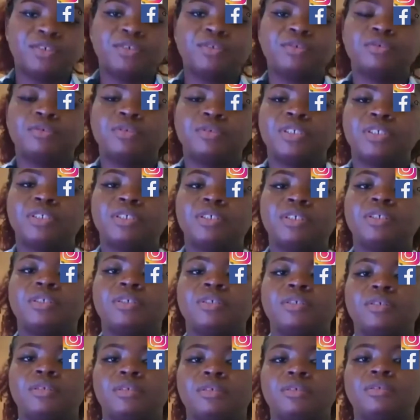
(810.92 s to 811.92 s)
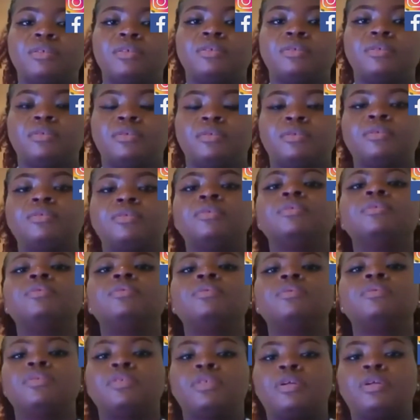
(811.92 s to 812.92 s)
it prepare you for this new
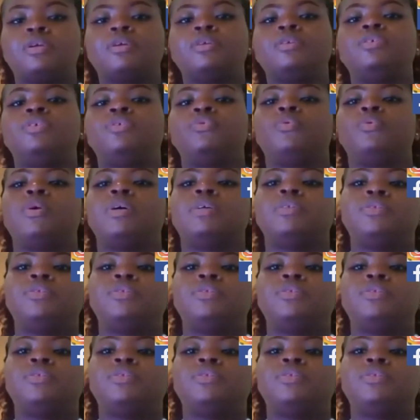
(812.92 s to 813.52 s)
one you want to do?